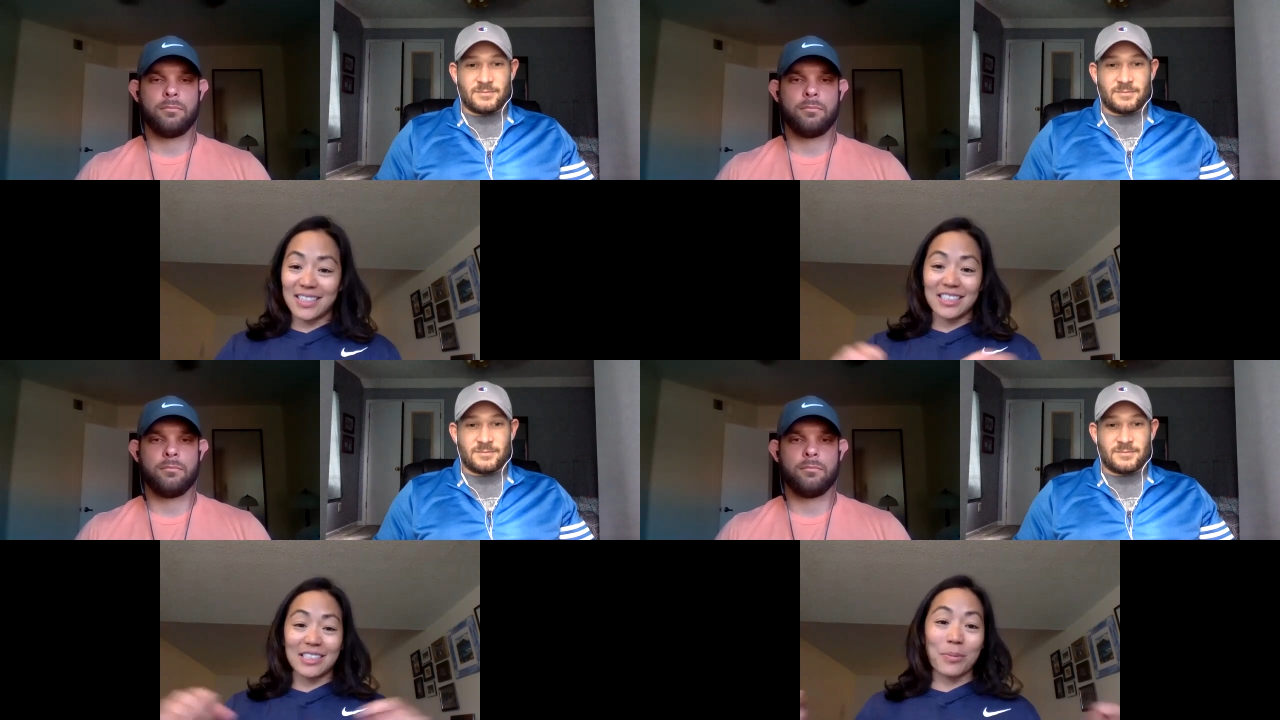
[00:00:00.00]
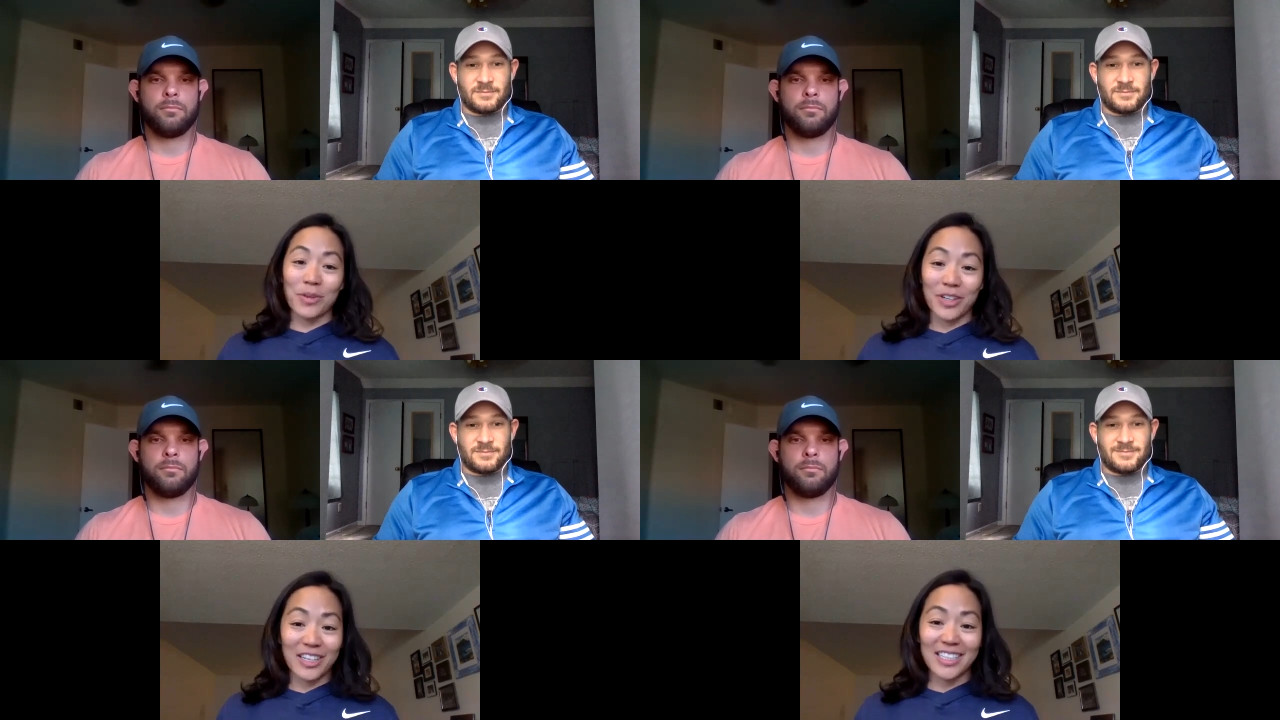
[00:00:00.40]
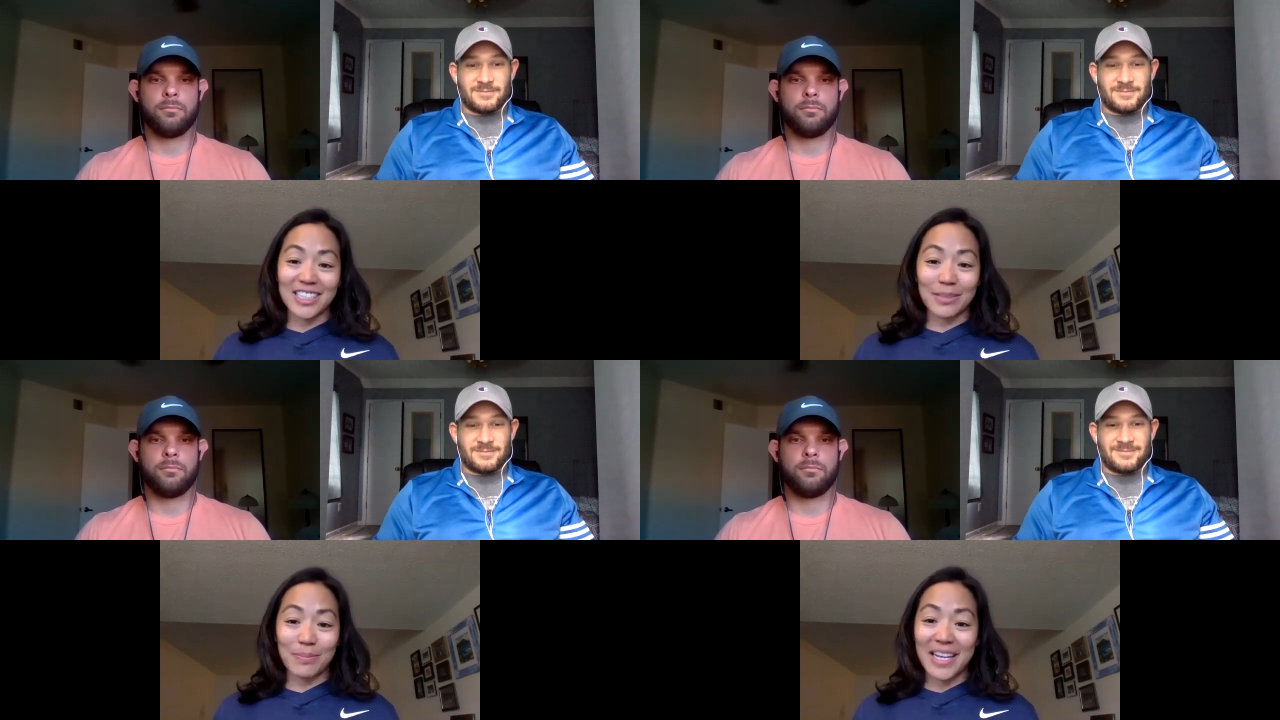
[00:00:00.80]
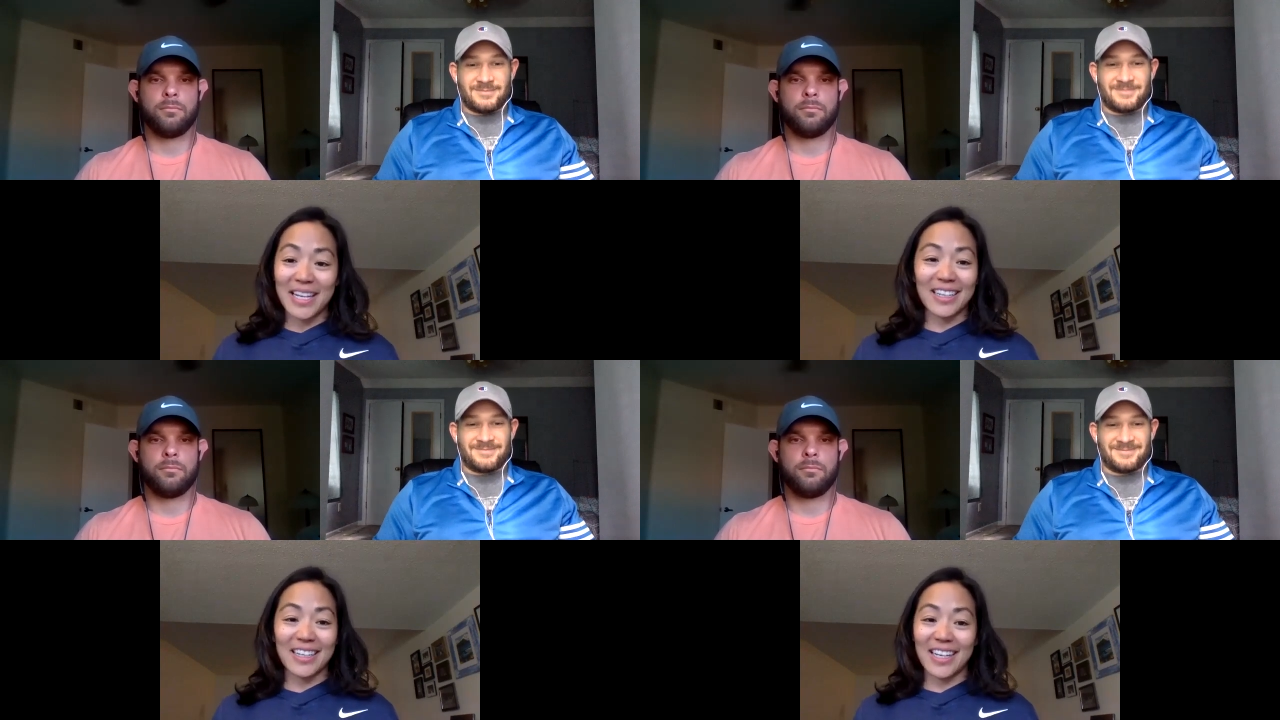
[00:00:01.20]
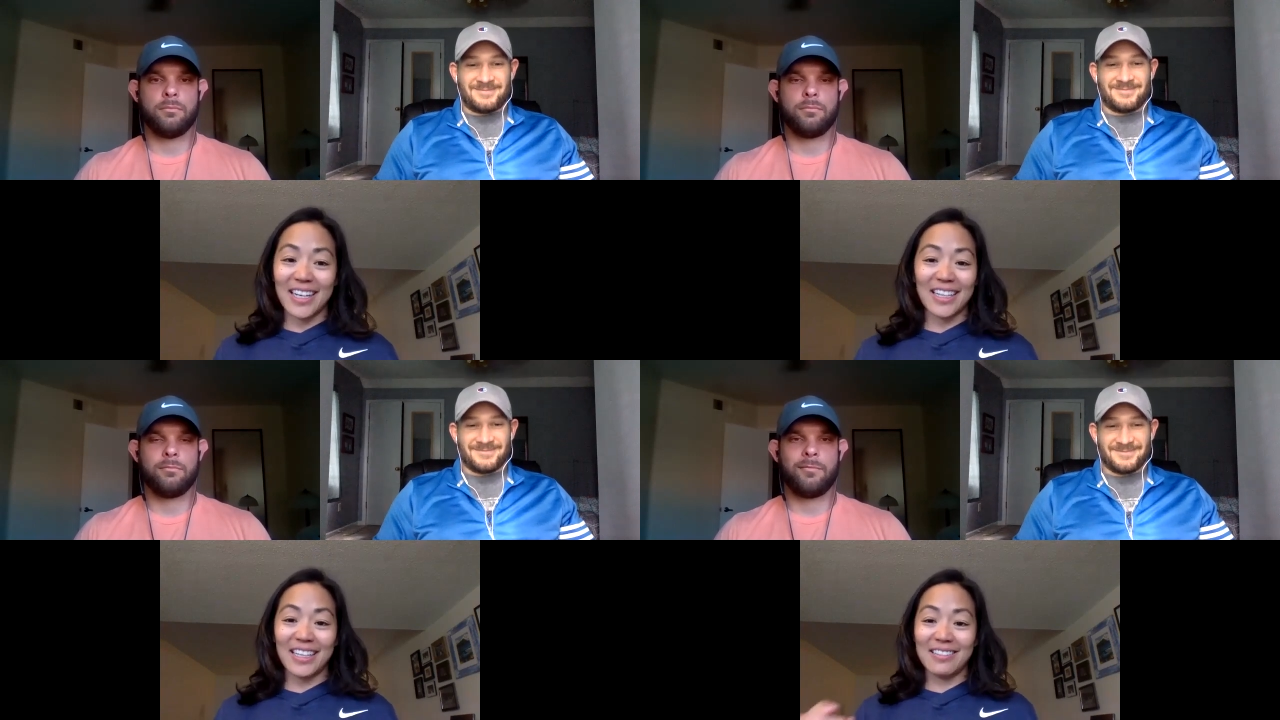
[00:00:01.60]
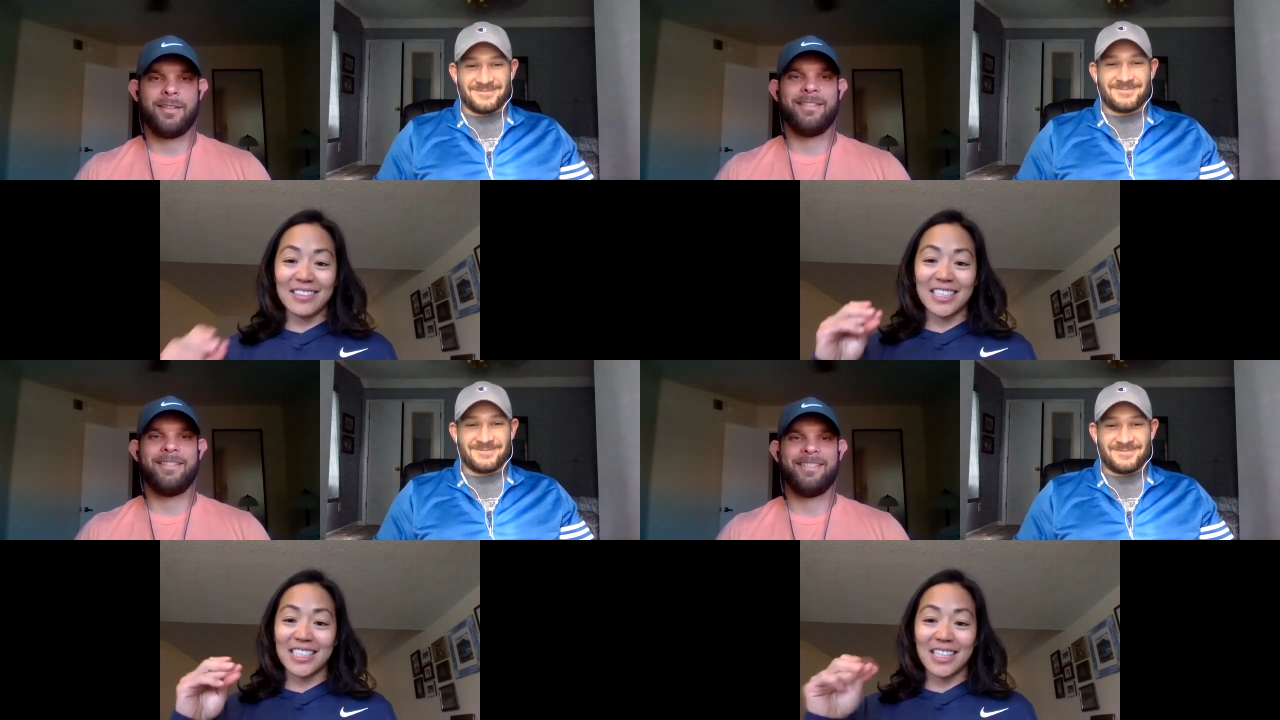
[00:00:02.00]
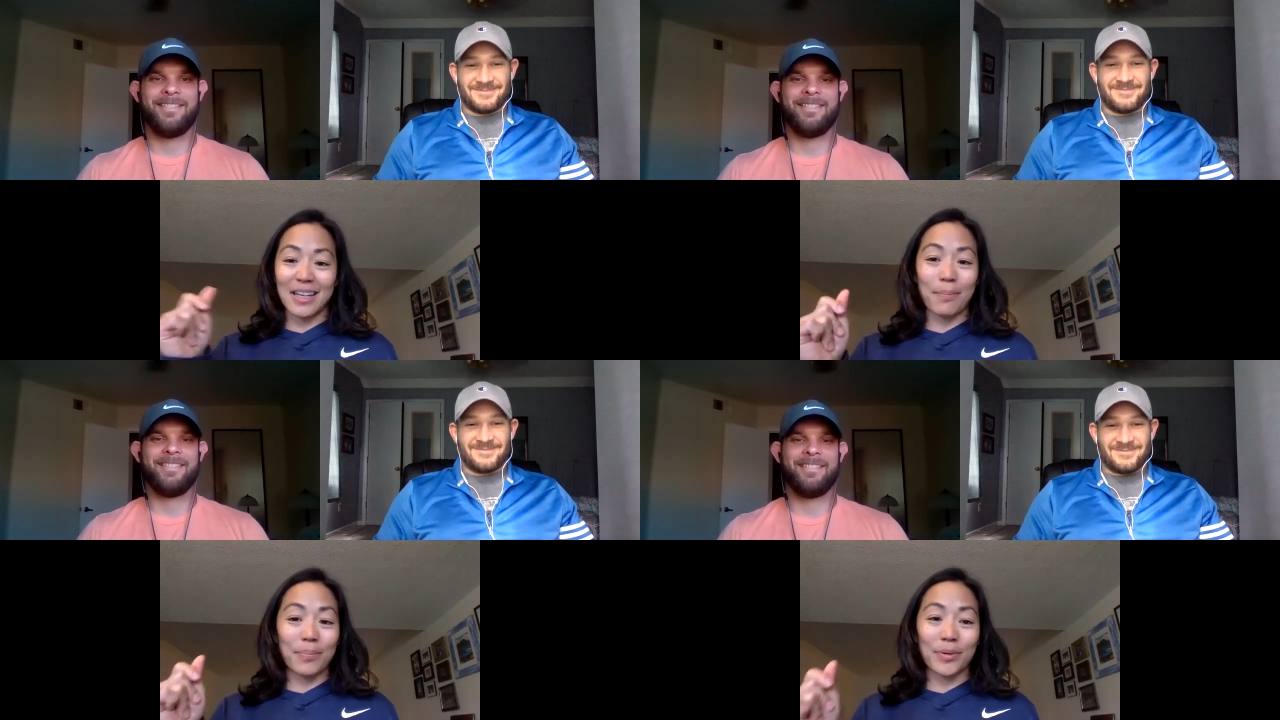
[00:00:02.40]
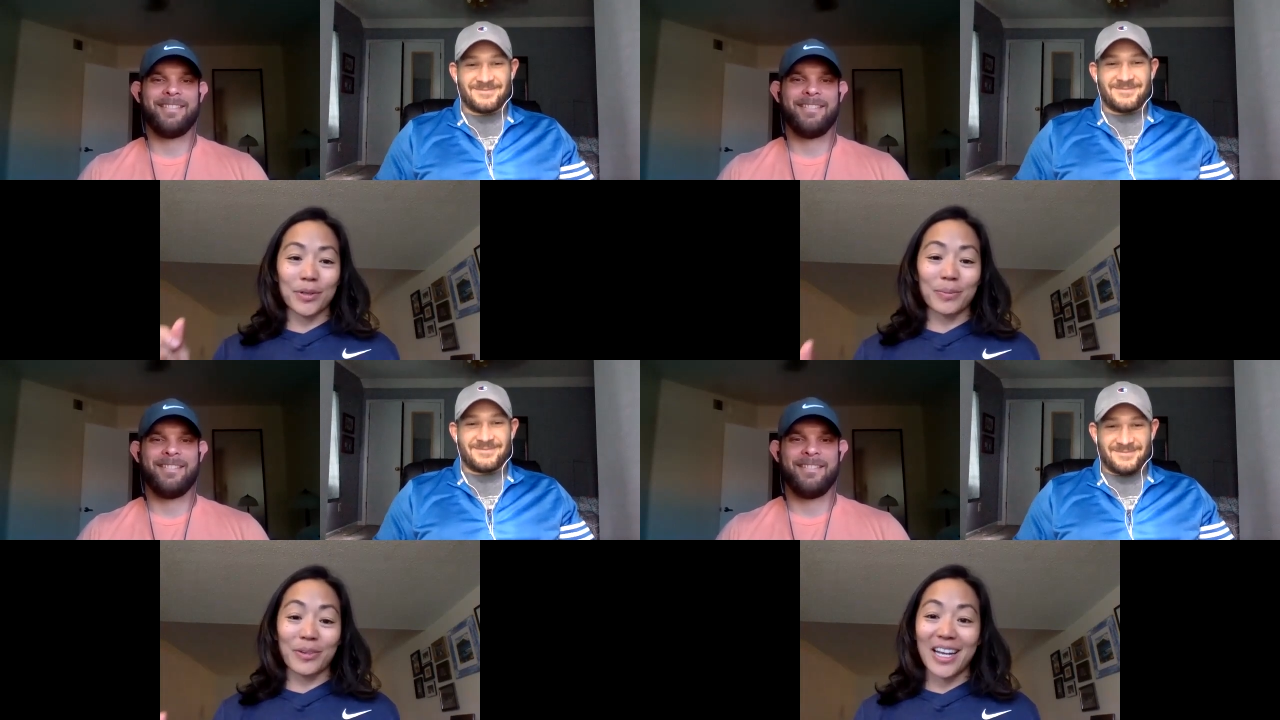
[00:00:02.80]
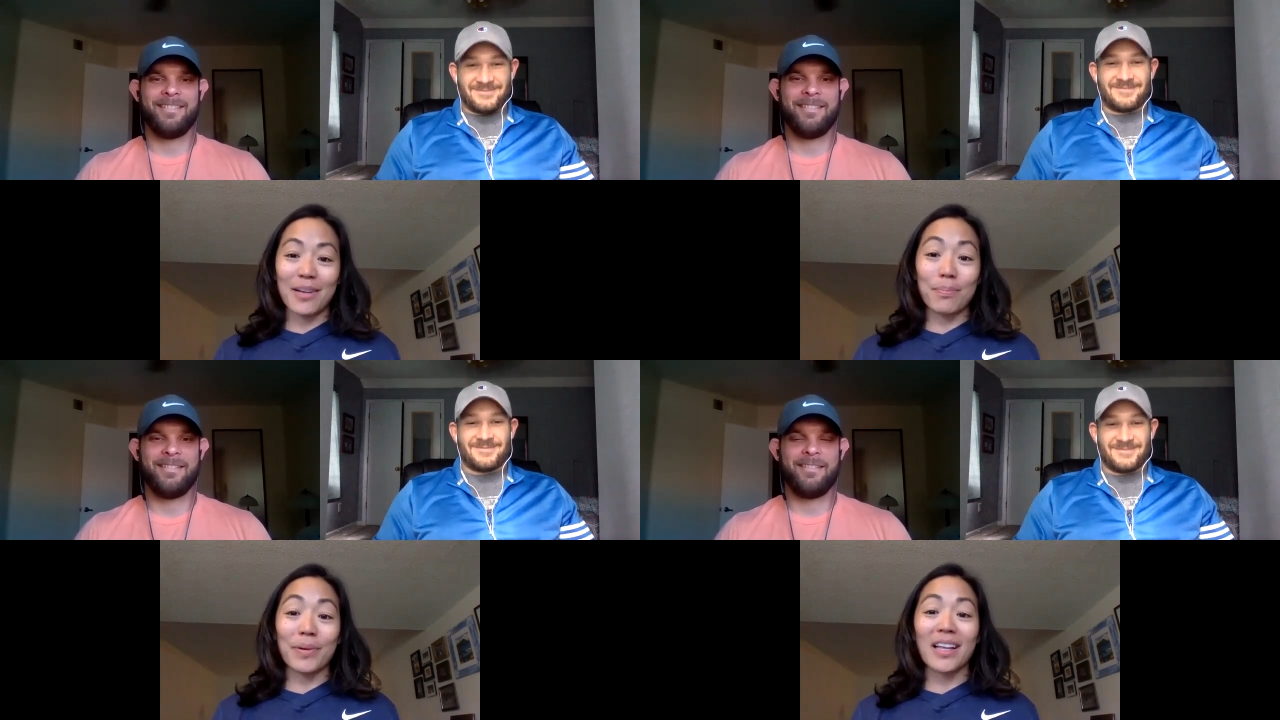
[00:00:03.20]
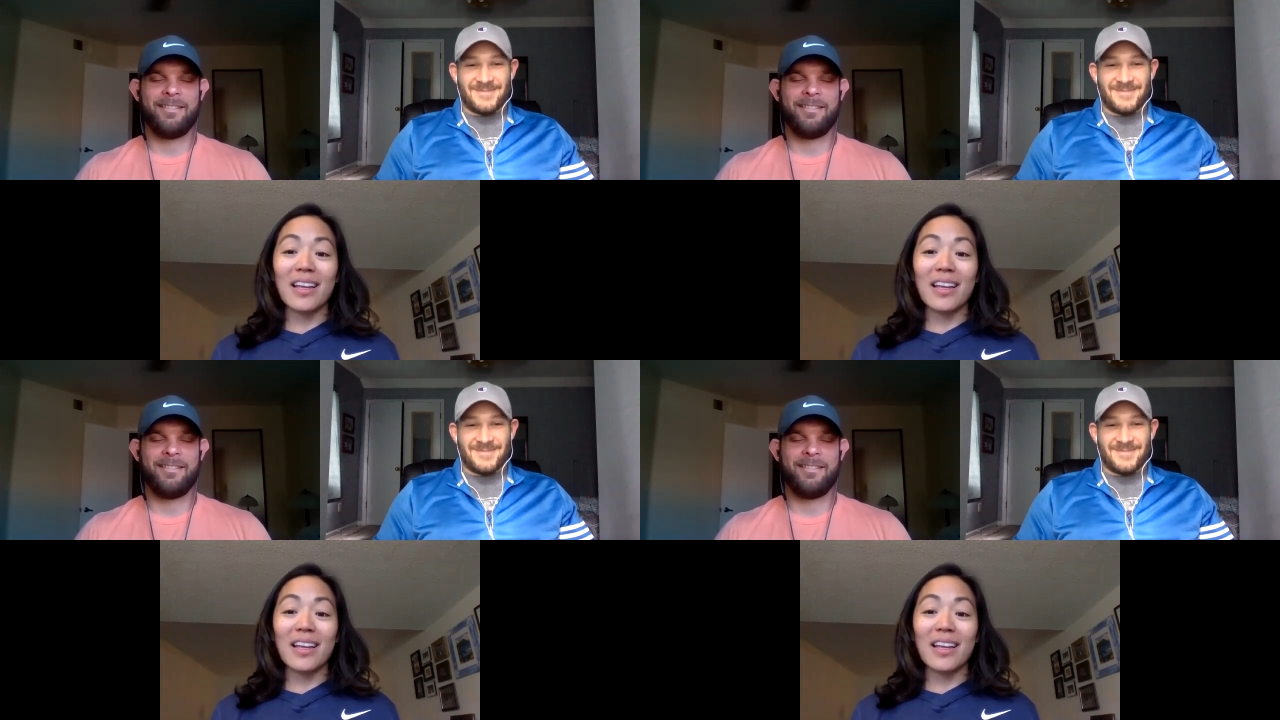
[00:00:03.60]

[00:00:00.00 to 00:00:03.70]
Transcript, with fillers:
Speaker 1: somewhere in Jamaica and he was just like boom, right? But